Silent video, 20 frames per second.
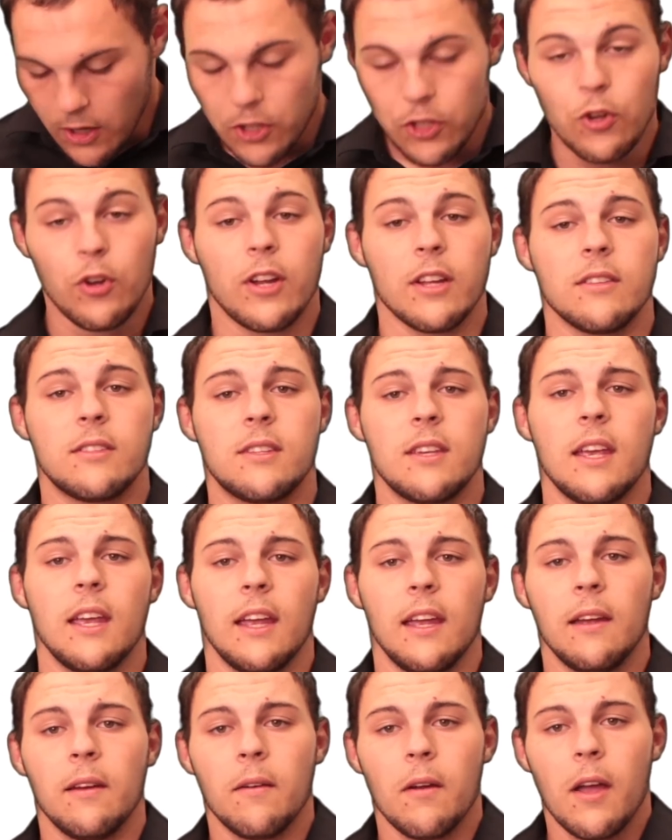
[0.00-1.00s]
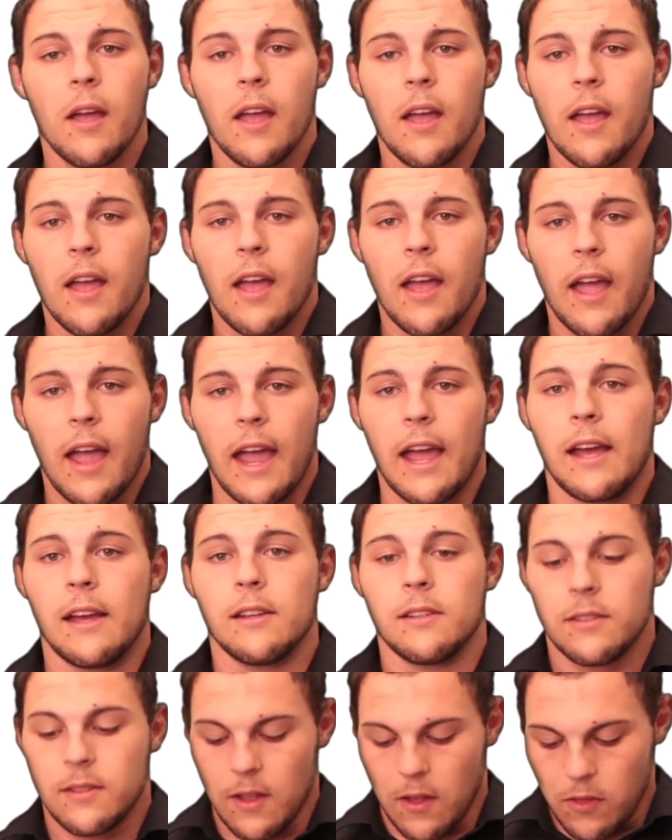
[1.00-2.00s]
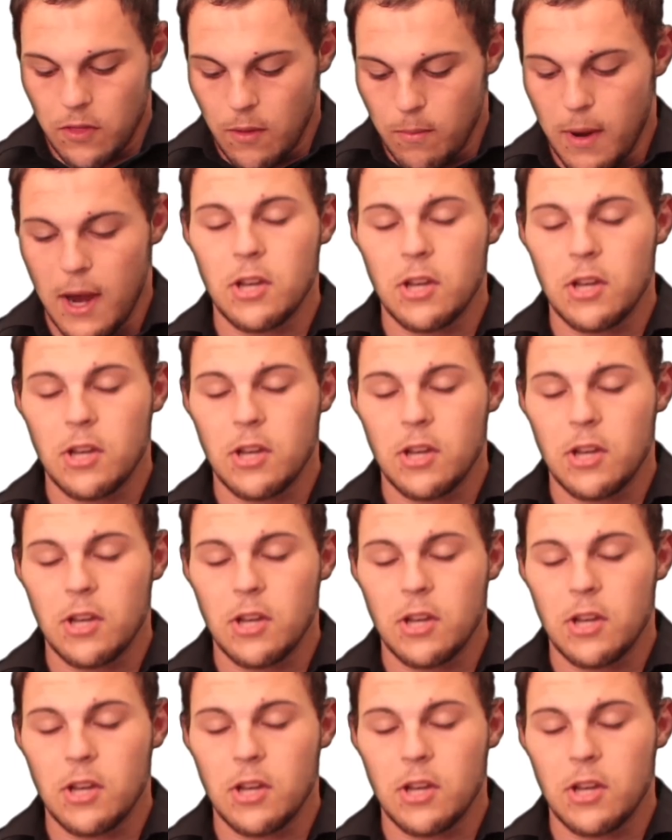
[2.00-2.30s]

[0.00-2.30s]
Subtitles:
You can see as the